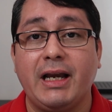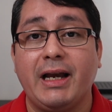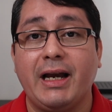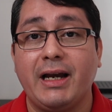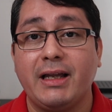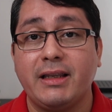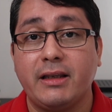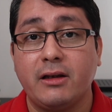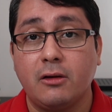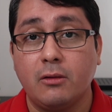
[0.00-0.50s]

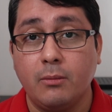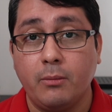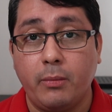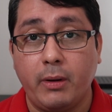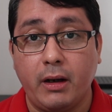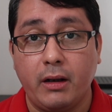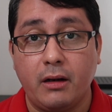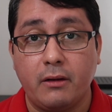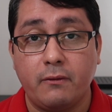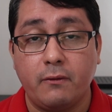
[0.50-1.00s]
and the
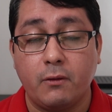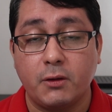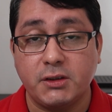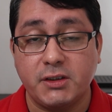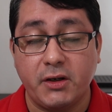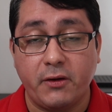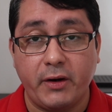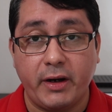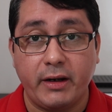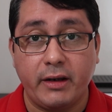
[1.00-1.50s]
compiler for
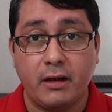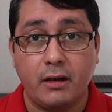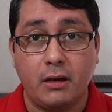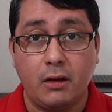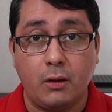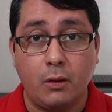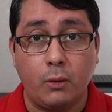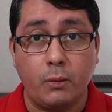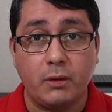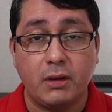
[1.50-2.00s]
generating
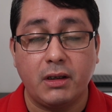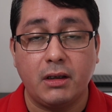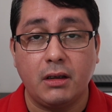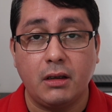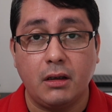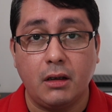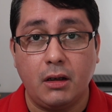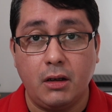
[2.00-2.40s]
code in